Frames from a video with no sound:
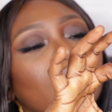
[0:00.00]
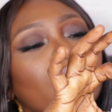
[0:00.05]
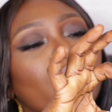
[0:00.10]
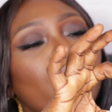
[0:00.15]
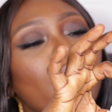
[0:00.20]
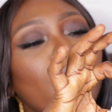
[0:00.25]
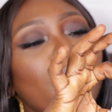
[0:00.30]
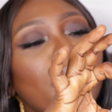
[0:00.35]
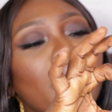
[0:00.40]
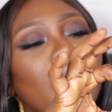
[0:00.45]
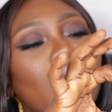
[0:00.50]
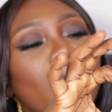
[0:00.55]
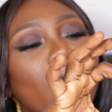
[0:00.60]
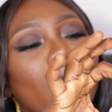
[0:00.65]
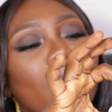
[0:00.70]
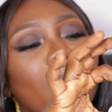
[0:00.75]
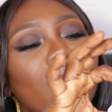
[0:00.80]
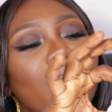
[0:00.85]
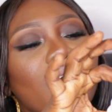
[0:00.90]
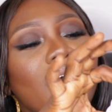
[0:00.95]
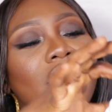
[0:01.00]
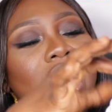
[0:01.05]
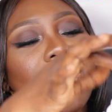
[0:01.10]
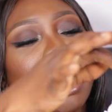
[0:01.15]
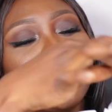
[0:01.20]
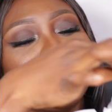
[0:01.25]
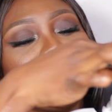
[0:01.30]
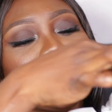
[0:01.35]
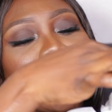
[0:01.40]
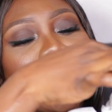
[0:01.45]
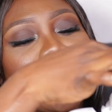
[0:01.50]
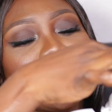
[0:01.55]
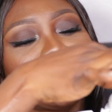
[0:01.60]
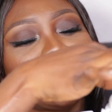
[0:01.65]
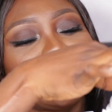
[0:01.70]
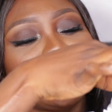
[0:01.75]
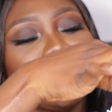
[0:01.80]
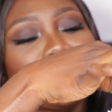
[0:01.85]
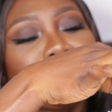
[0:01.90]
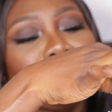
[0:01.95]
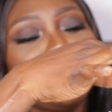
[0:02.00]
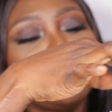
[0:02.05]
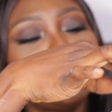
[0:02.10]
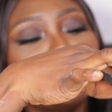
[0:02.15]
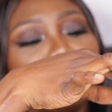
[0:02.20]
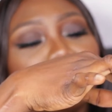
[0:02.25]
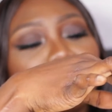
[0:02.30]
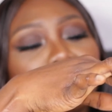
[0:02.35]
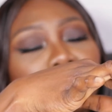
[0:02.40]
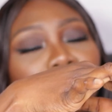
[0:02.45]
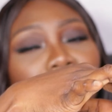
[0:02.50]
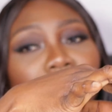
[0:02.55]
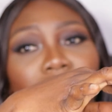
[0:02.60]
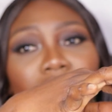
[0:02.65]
rubber cover, and it has little